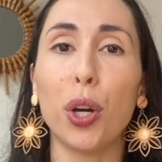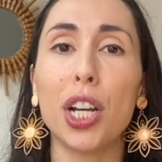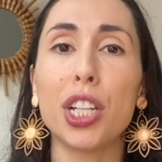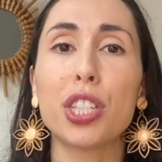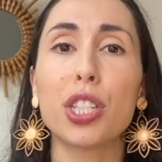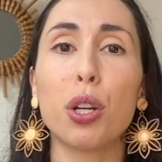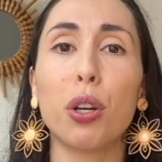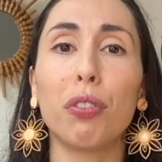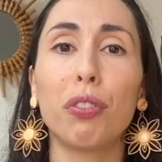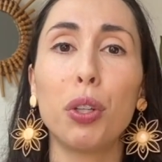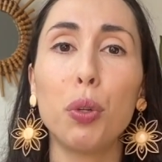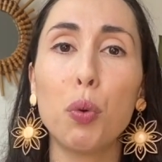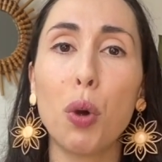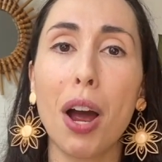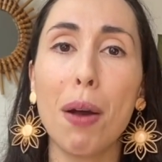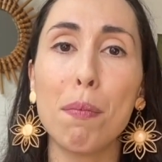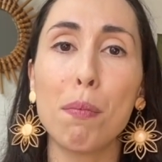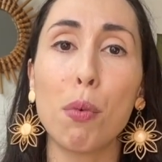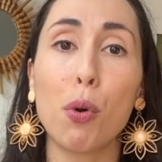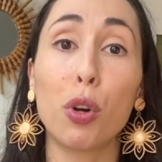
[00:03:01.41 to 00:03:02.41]
And so if you
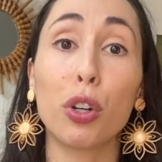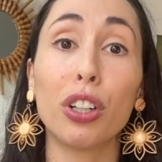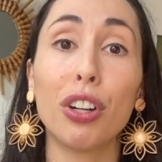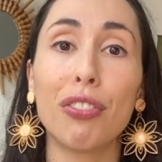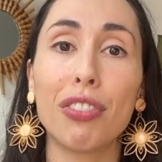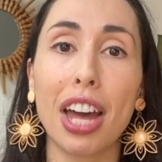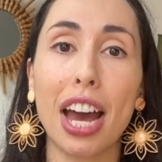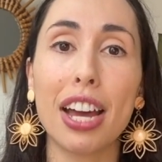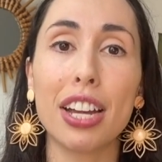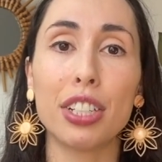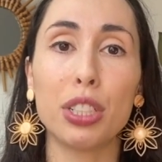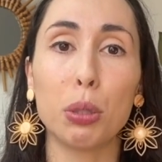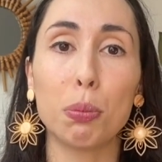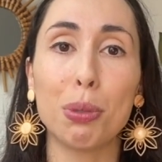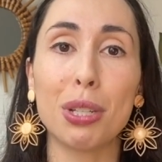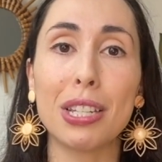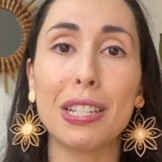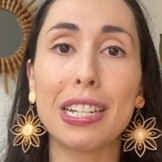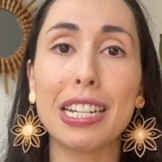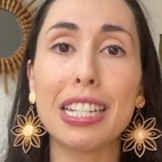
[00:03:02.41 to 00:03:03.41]
want more of that in your
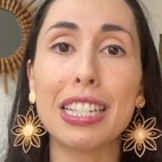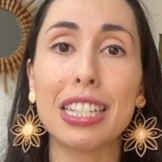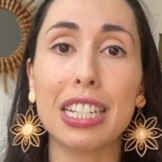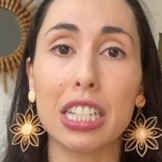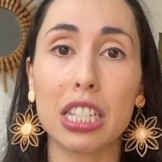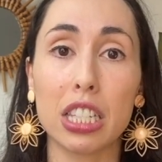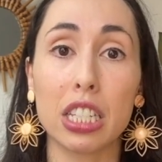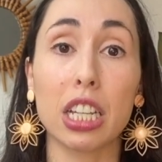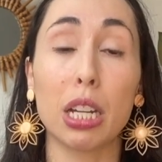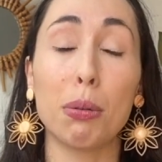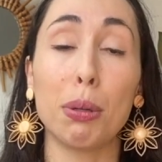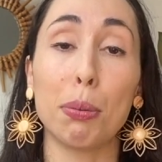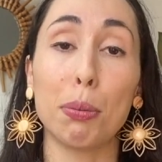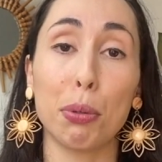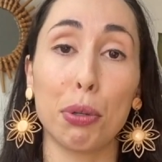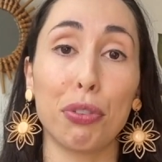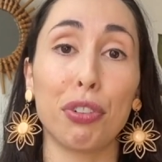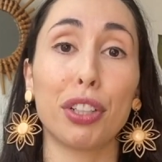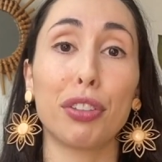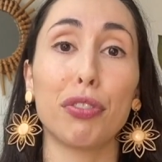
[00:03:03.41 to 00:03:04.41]
business, this is gonna be
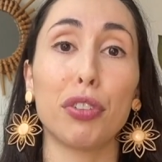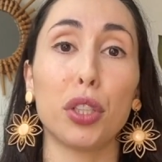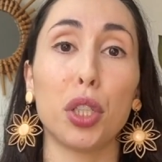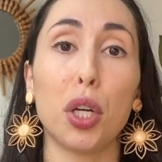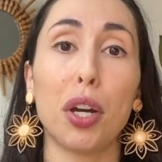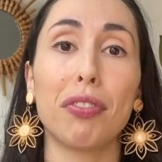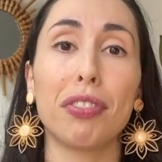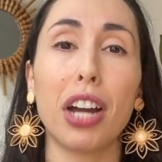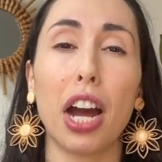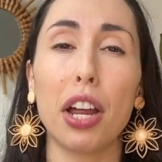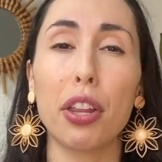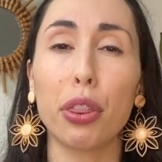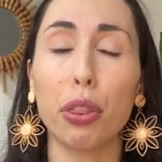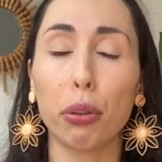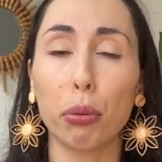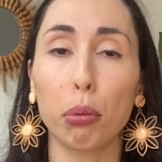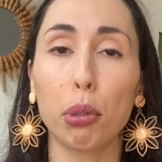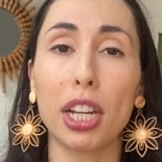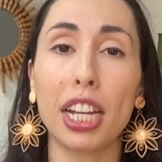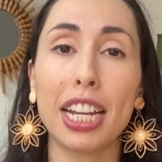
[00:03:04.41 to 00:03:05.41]
perfect for you. I've got
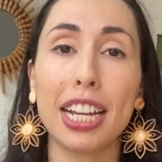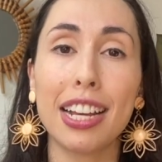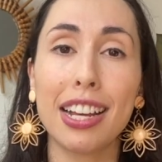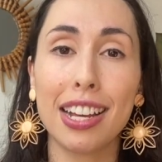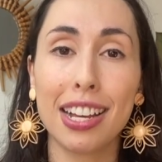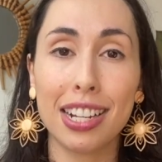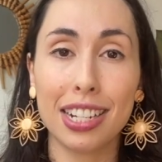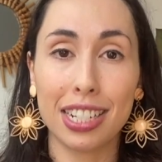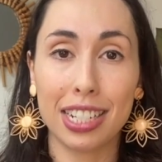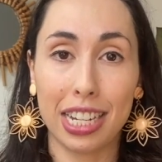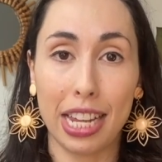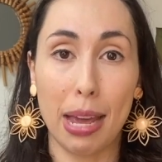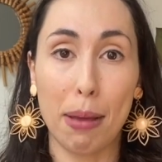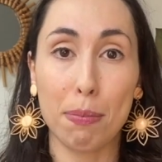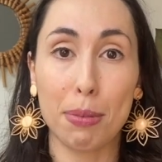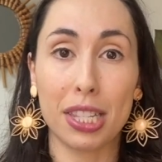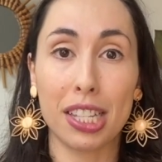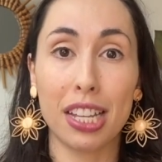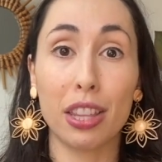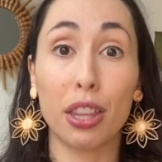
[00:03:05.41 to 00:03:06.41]
three
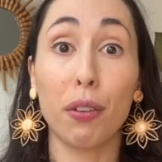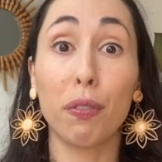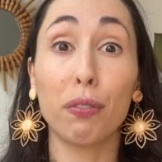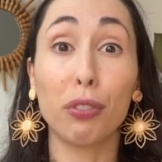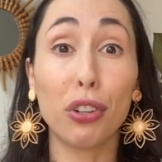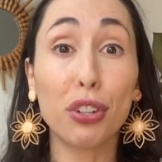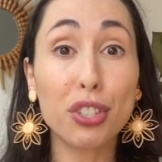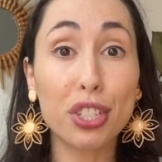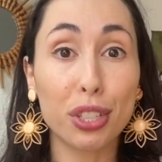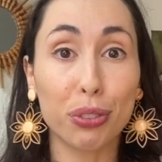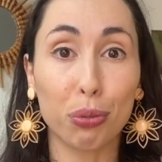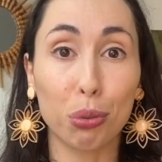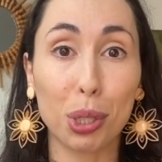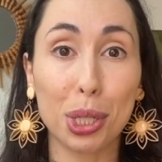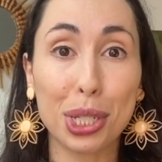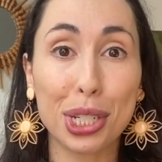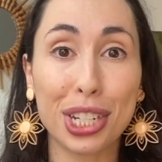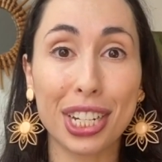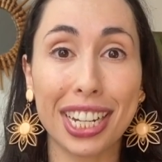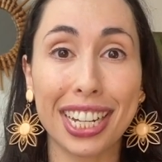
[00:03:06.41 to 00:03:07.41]
tips. The first of
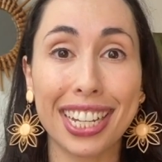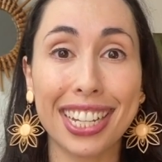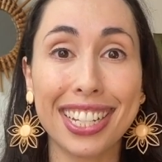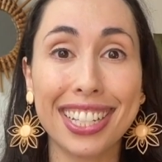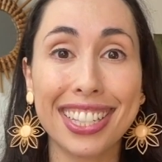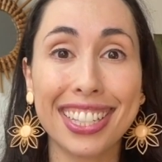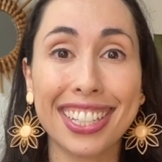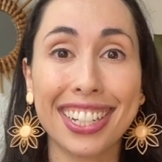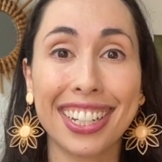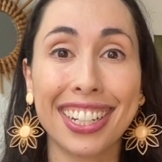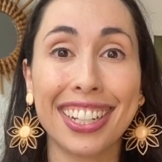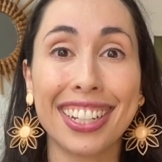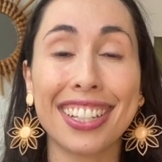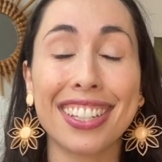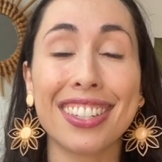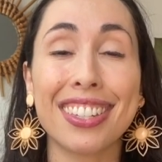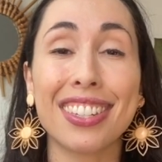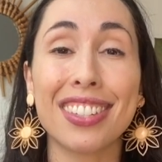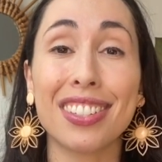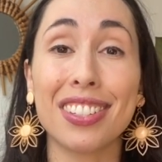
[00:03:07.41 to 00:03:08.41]
which is
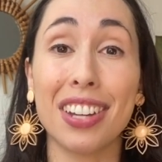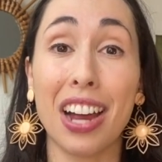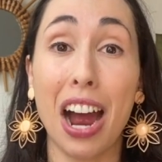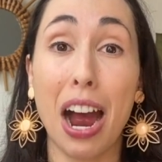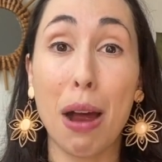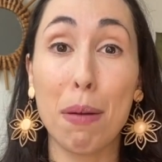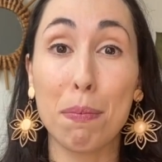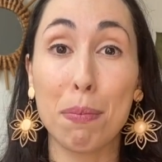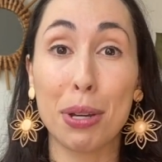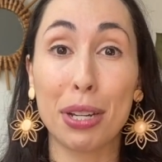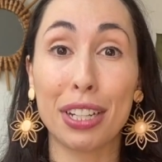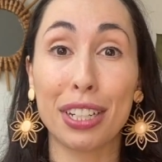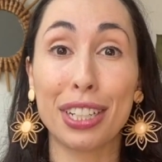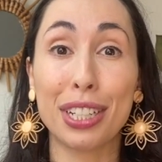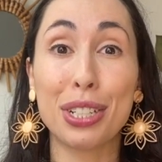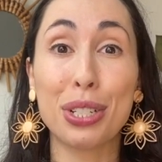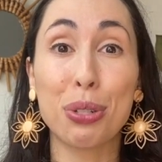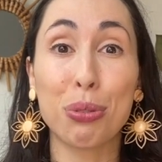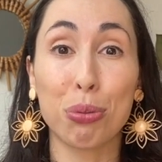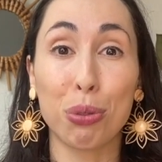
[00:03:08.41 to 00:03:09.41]
stop
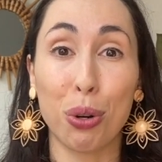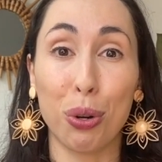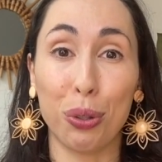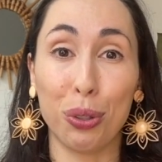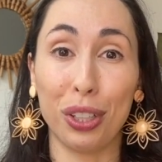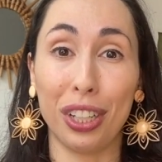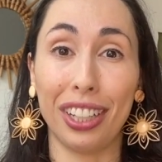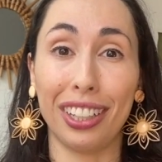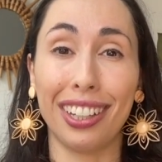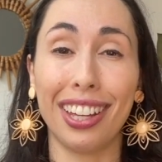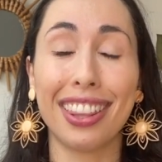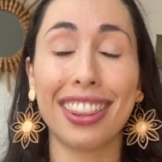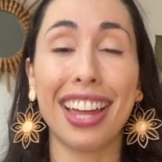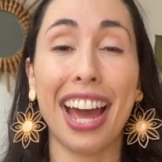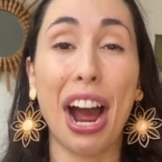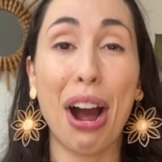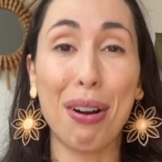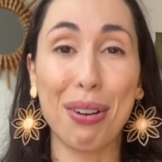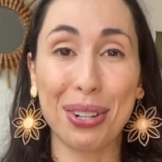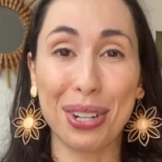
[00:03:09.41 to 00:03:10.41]
controlling
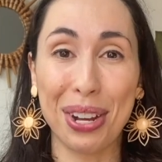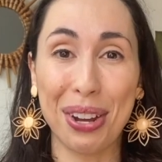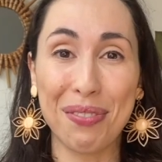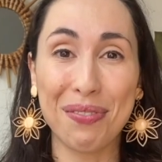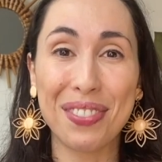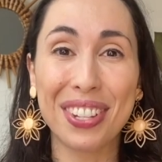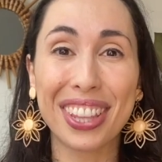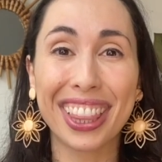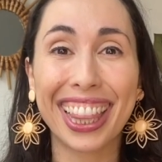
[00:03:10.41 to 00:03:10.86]
the outcome.